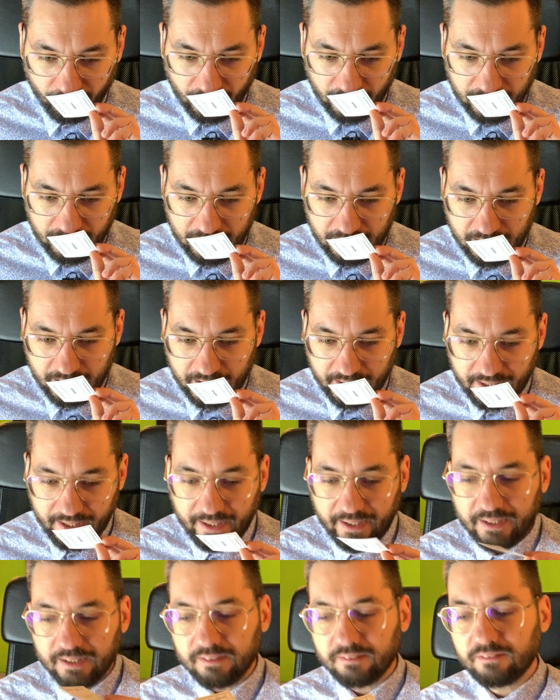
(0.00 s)
and
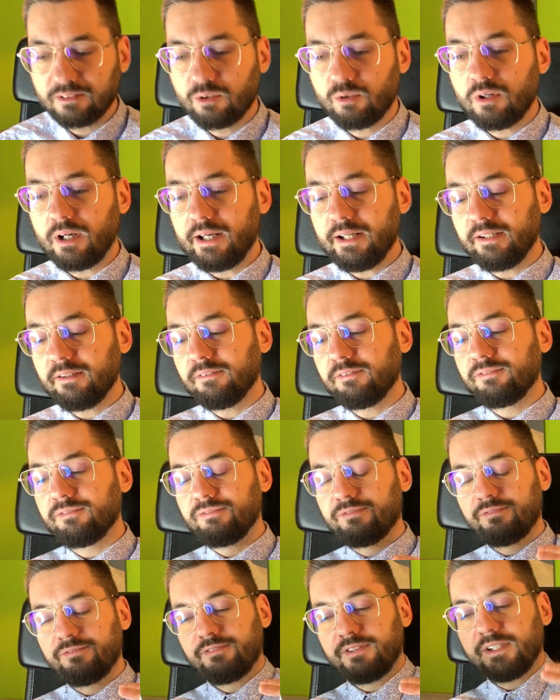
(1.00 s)
I can kind of
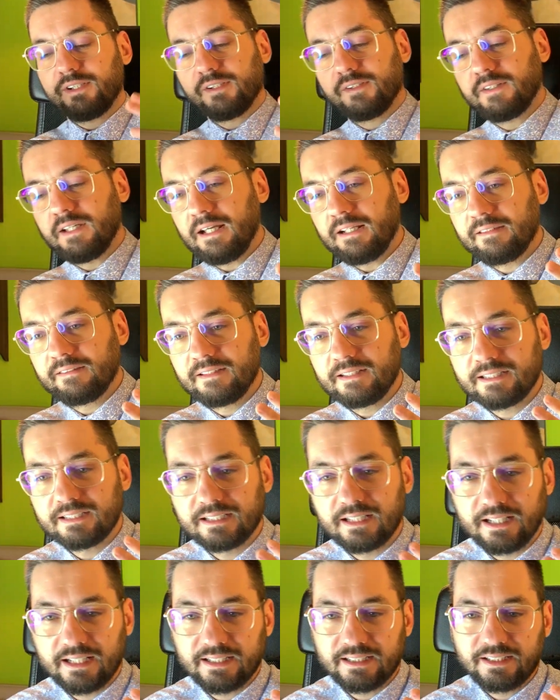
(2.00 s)
feel that
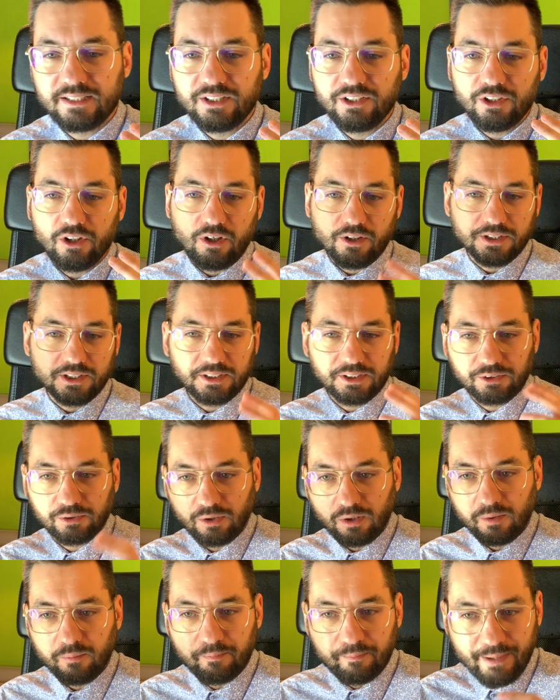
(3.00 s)
this is not at
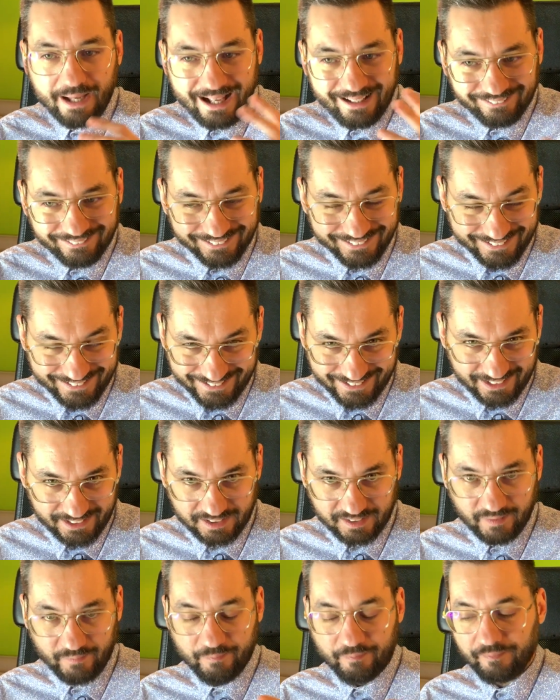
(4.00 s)
all
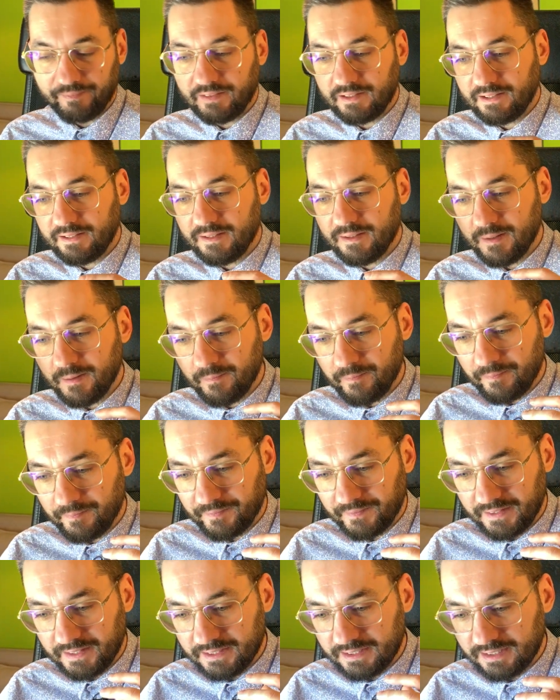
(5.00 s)
balanced.
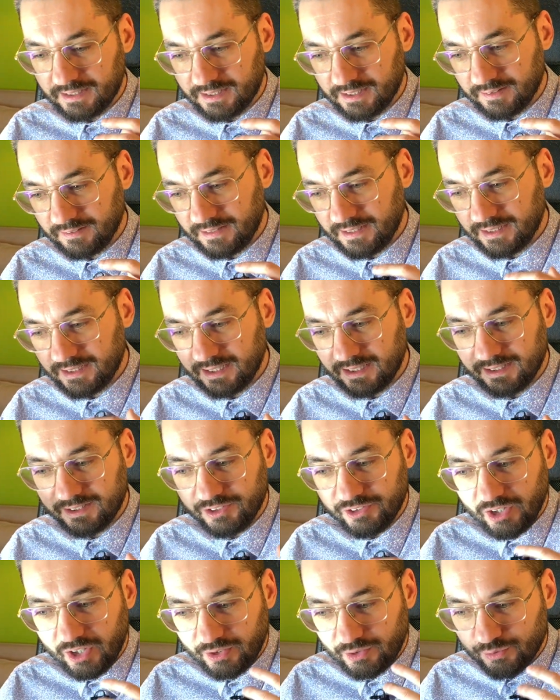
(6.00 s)
This is
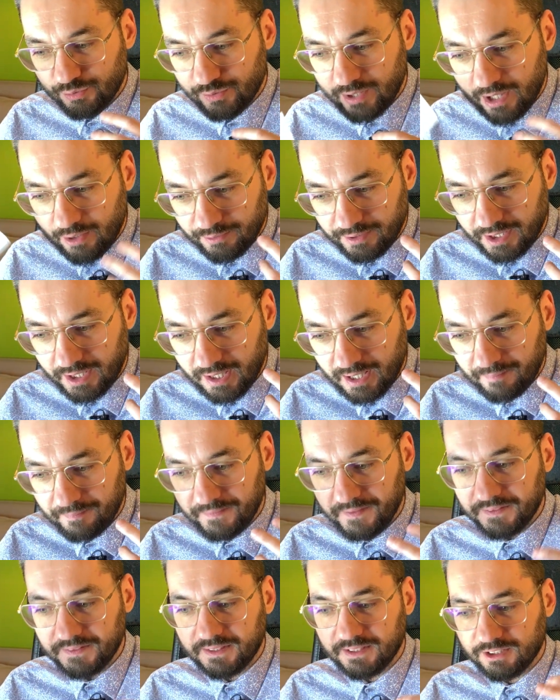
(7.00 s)
not rounded
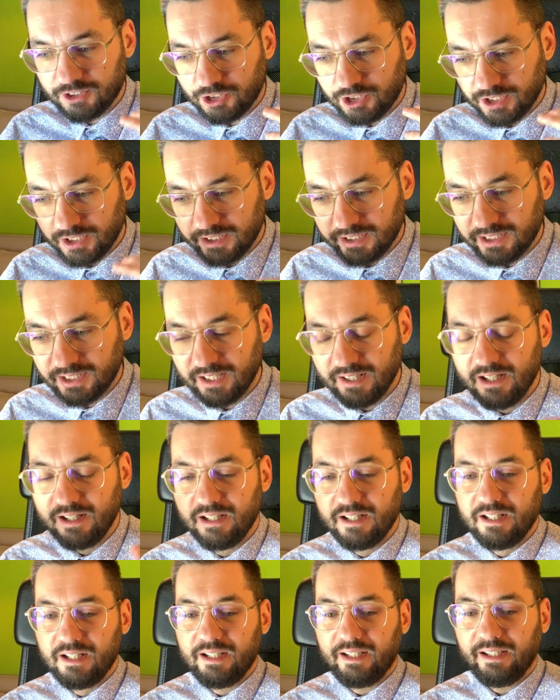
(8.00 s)
up. This is just
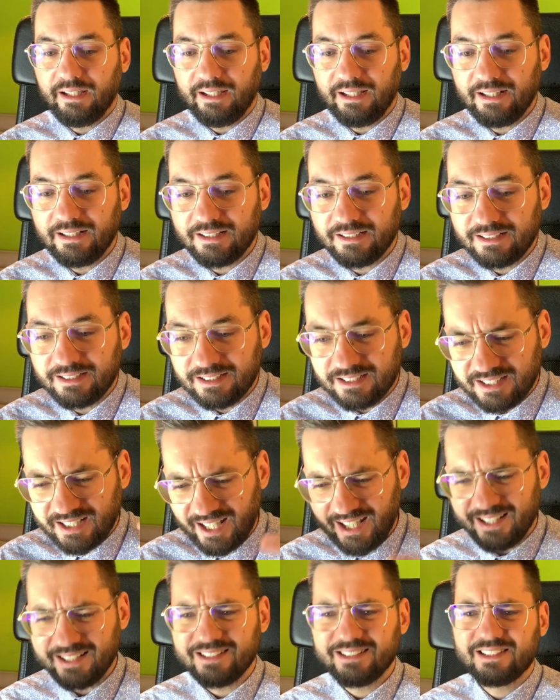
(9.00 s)

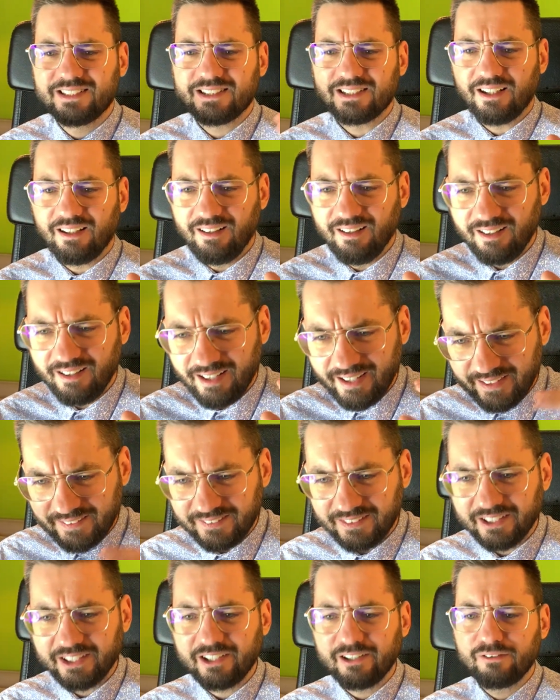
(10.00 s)
intense
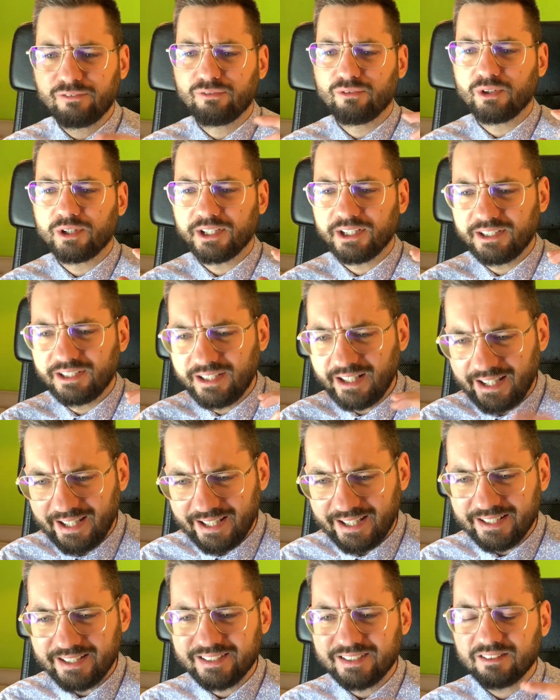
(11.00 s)
leather for
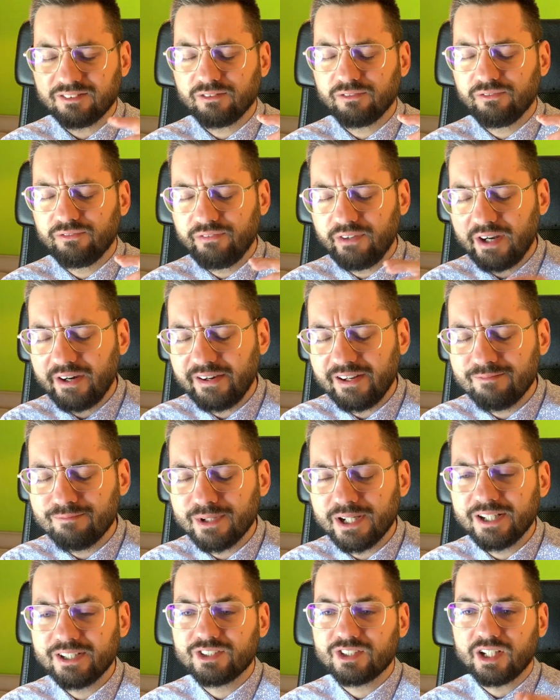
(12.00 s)
days, very
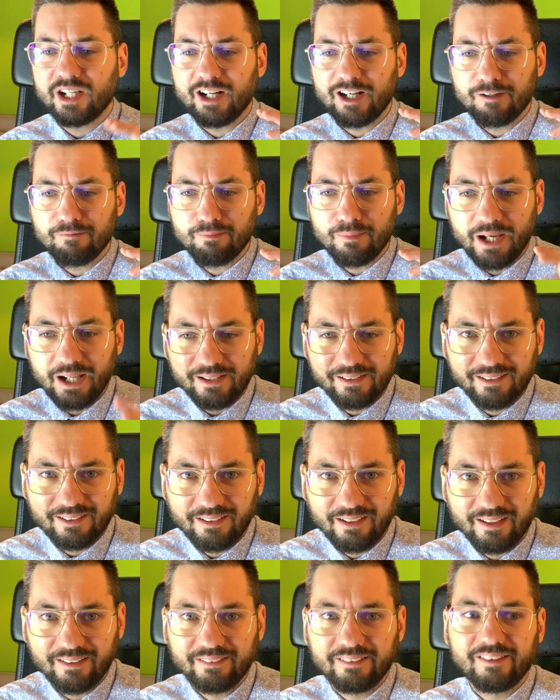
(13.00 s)
much animalic
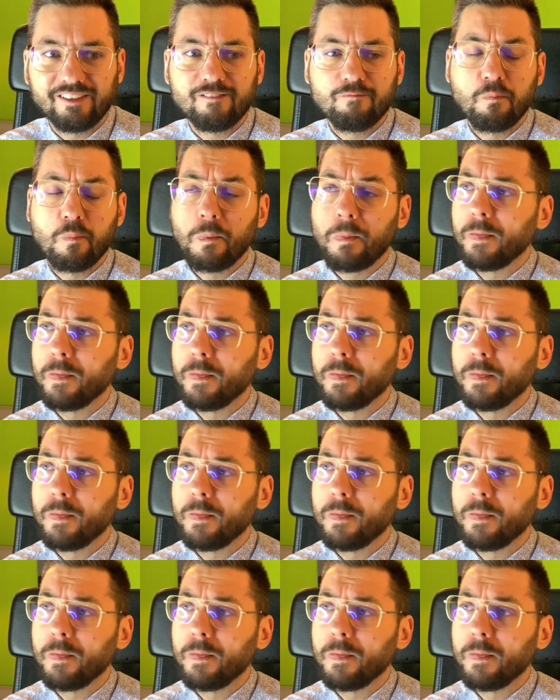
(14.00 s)
leather.